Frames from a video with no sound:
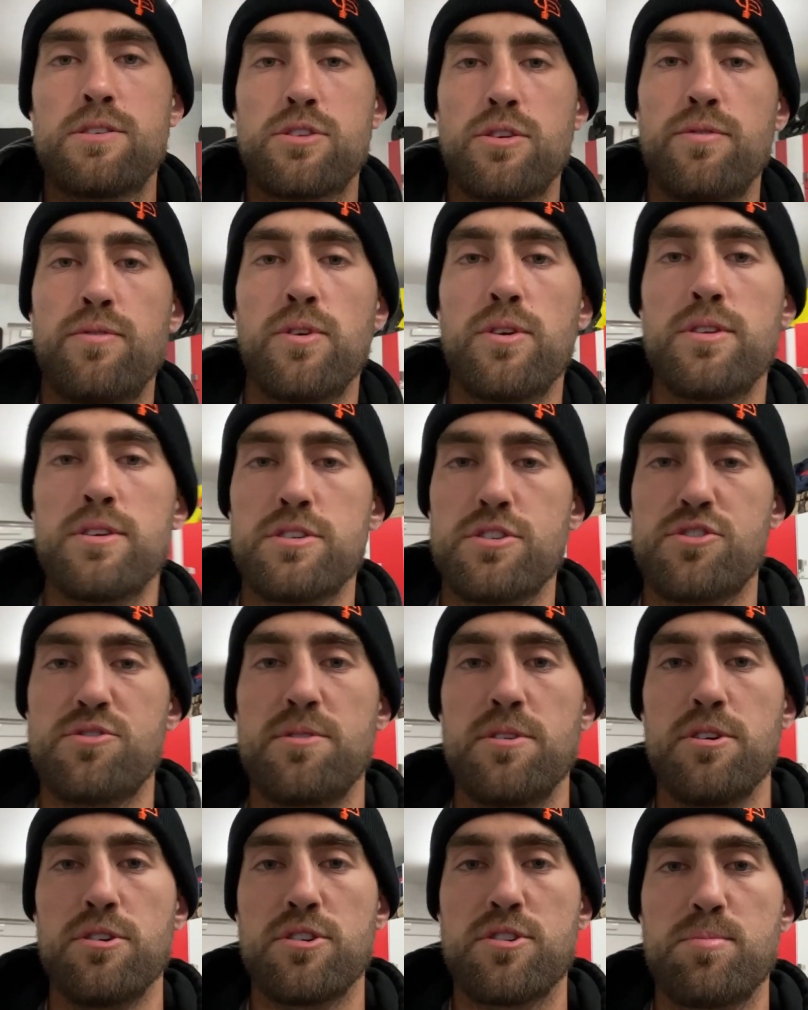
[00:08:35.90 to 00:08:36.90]
So for this
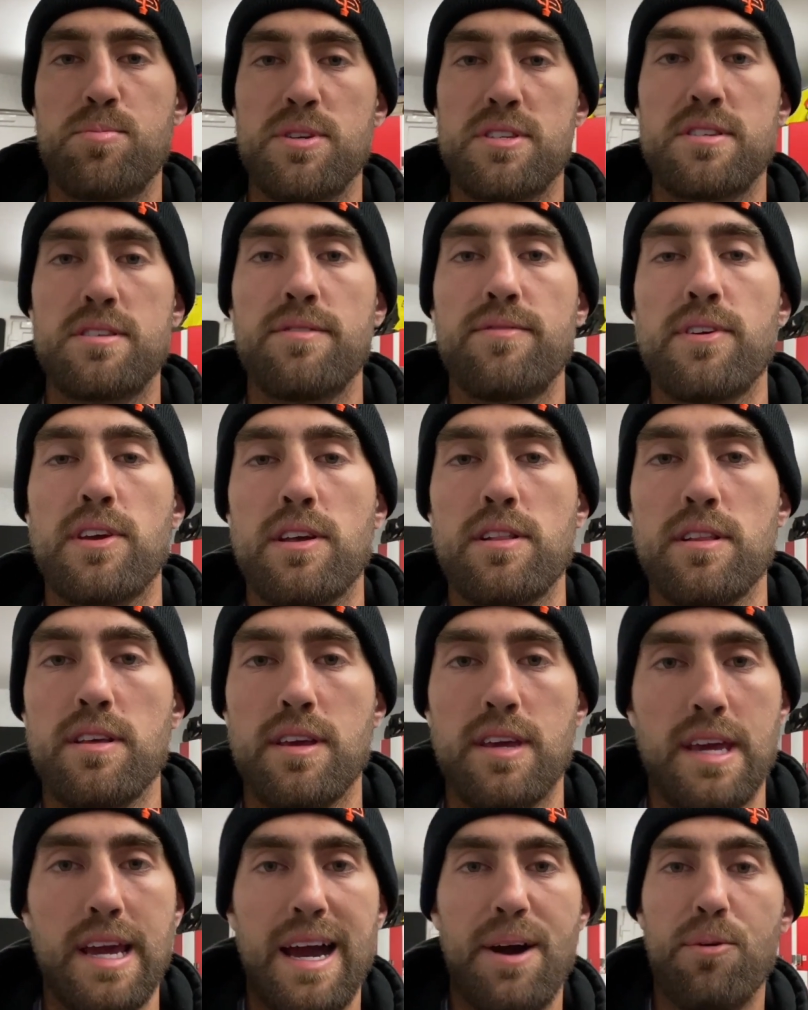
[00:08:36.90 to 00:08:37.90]
drill
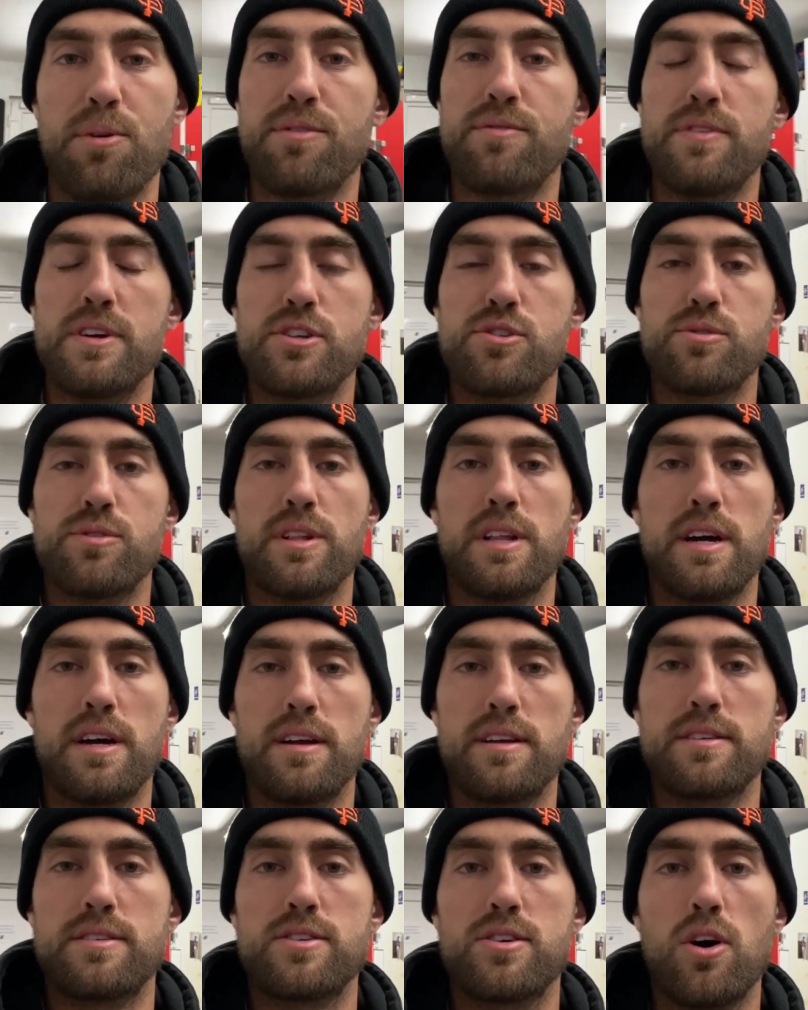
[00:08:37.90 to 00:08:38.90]
specifically, I would
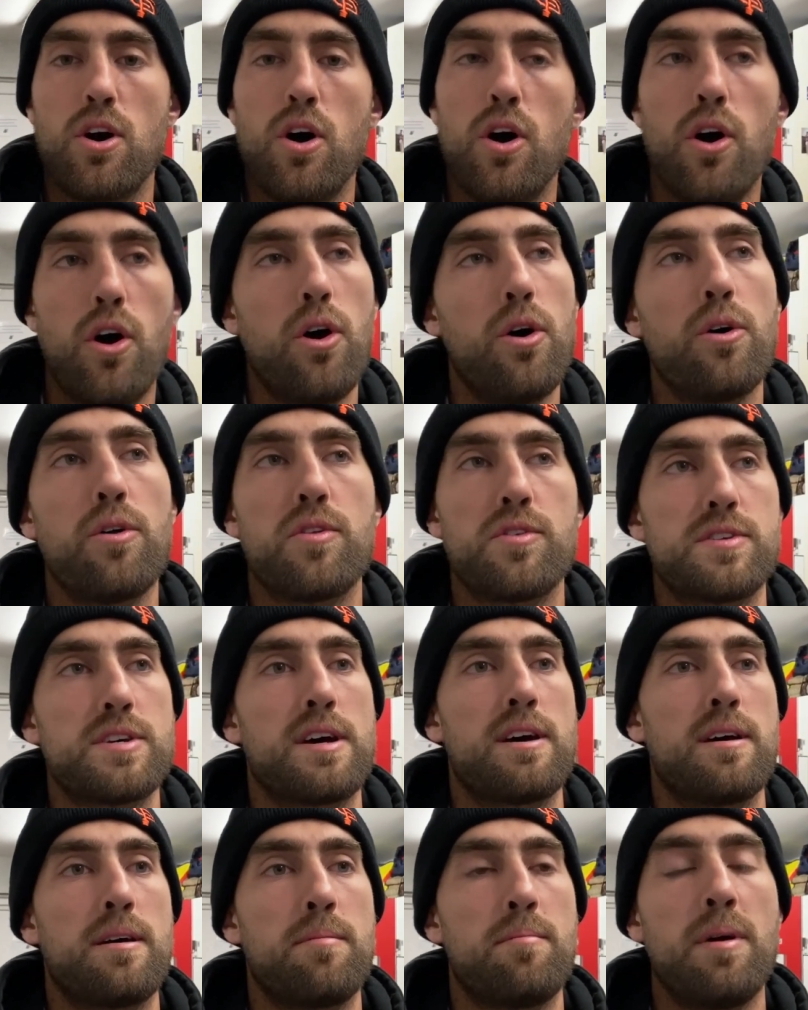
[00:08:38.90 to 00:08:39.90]
visualize all the
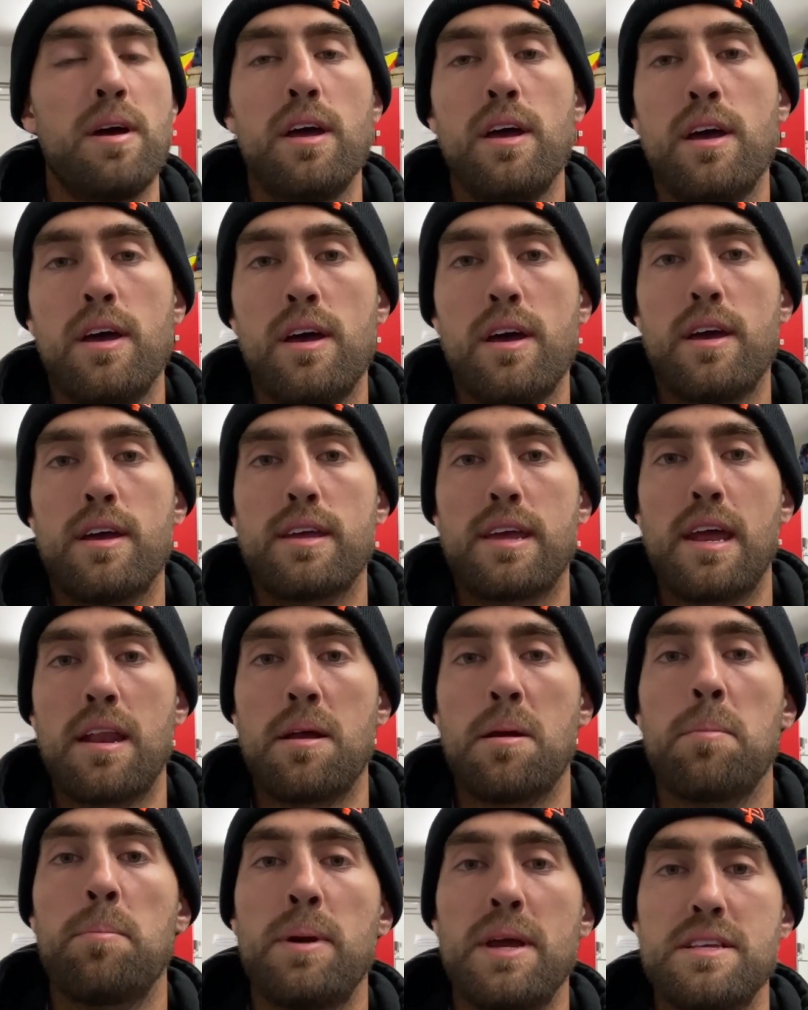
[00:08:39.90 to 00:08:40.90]
time
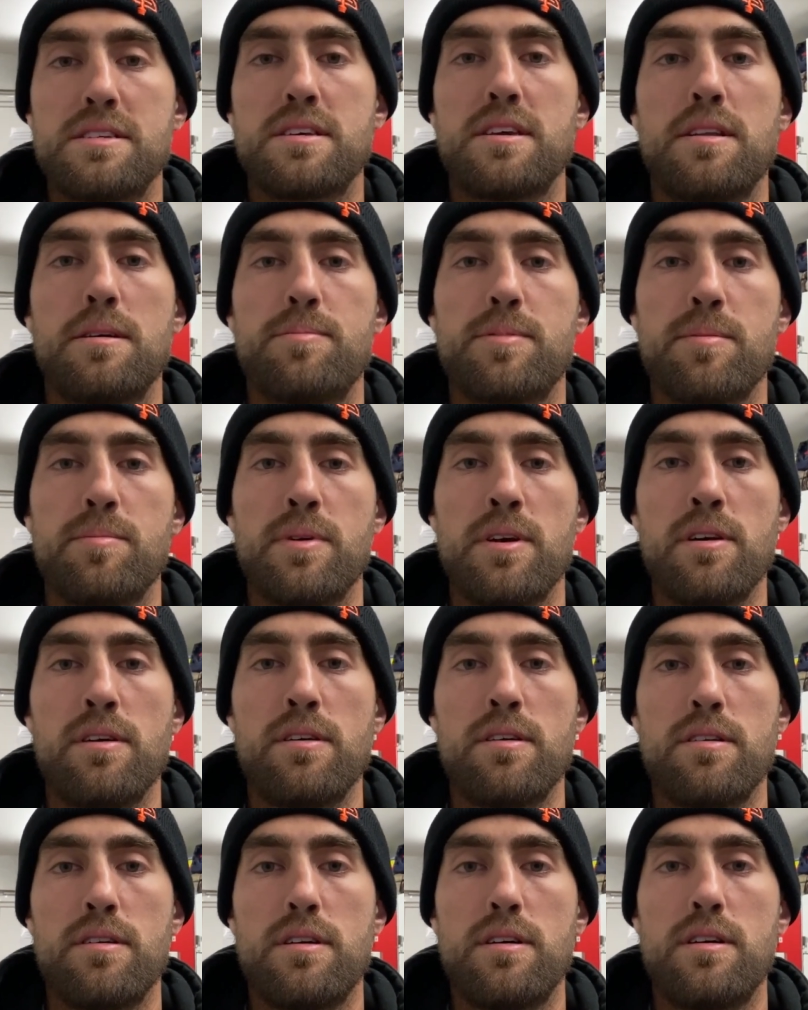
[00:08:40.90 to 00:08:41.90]
getting a base hit up the middle.
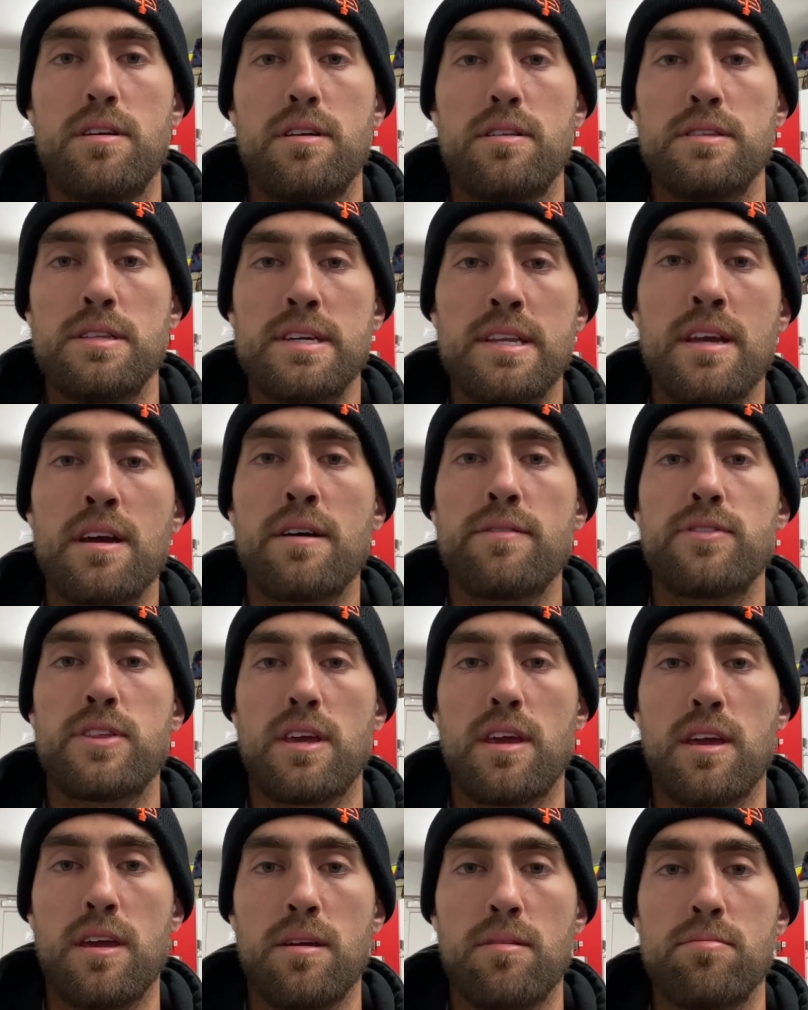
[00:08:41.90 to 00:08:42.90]
Leading off the
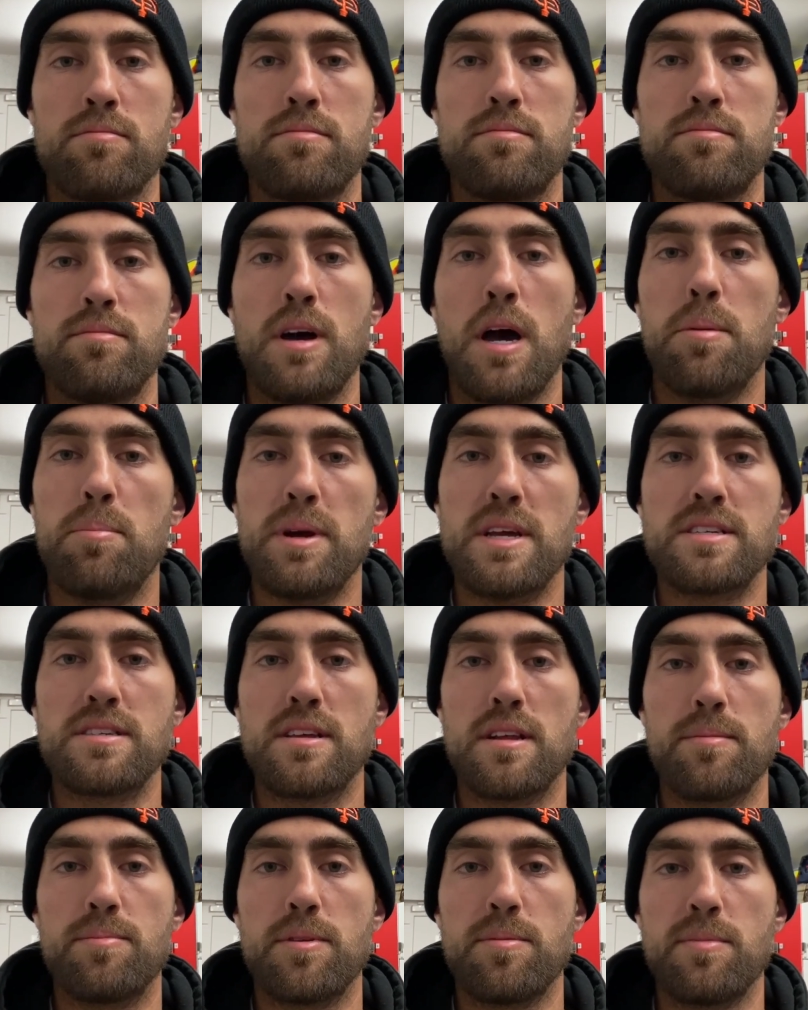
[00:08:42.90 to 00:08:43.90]
game, a base
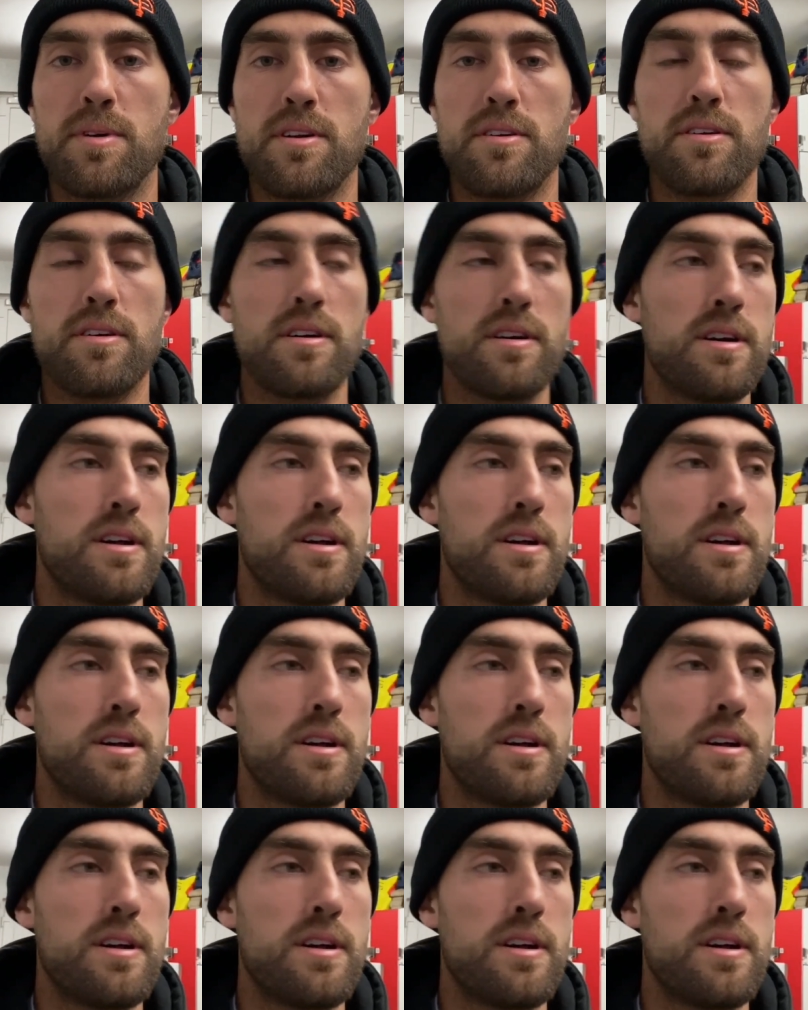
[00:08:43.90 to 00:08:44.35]
hit up the middle.